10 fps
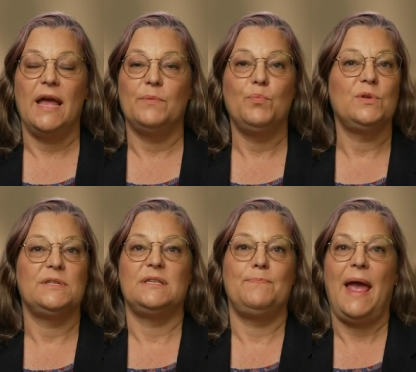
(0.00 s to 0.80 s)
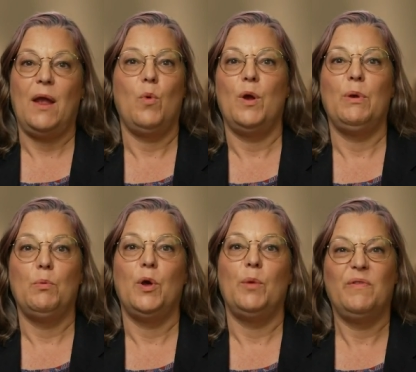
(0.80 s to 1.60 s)
and it puts us back where we
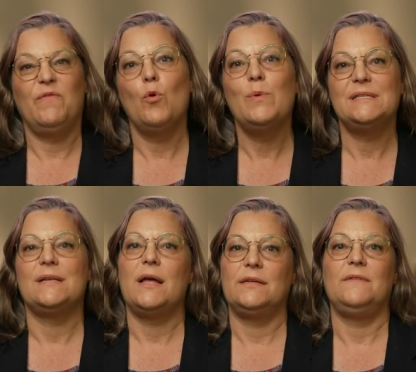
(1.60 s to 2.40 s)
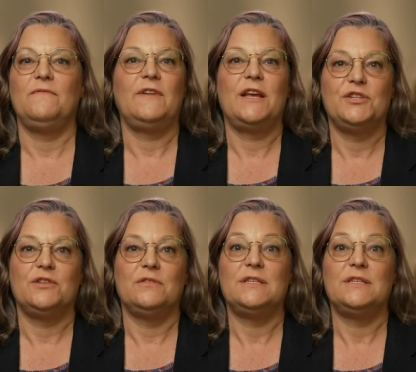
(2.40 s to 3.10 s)
were before we started inflation